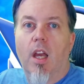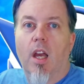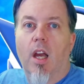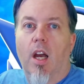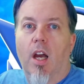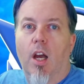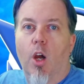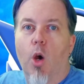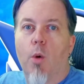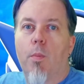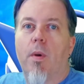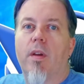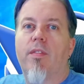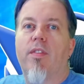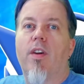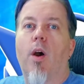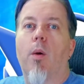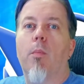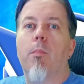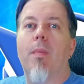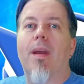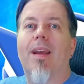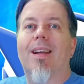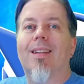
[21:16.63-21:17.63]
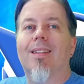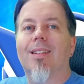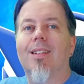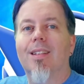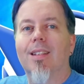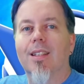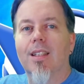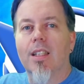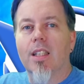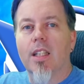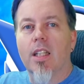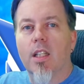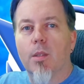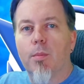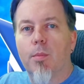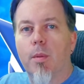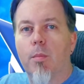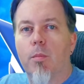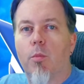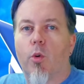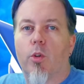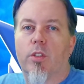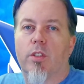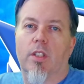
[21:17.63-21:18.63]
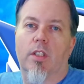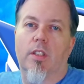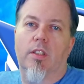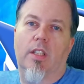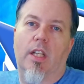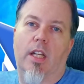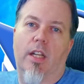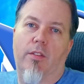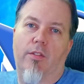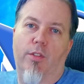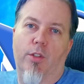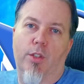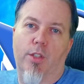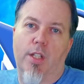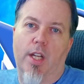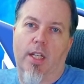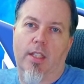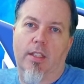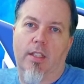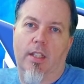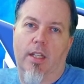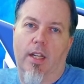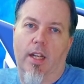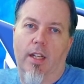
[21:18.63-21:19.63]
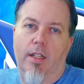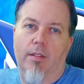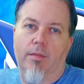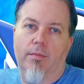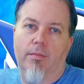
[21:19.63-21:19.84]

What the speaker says: I hope I've helped make a little bit more sense out of your tech today.